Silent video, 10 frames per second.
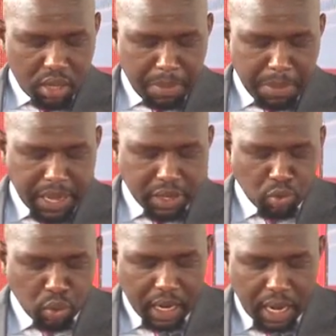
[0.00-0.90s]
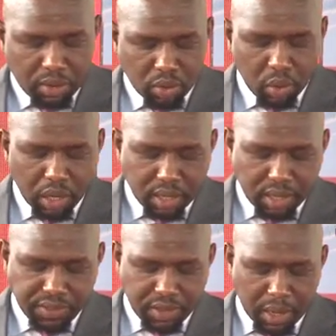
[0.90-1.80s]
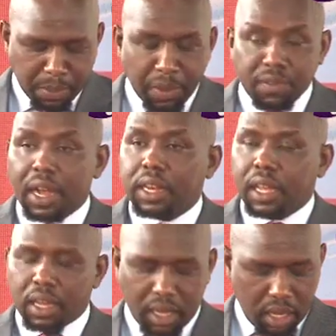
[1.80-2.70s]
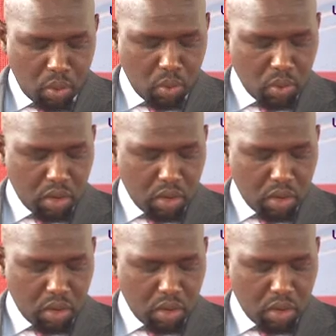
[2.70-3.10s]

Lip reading: meant to enhance connectivity and provide KQ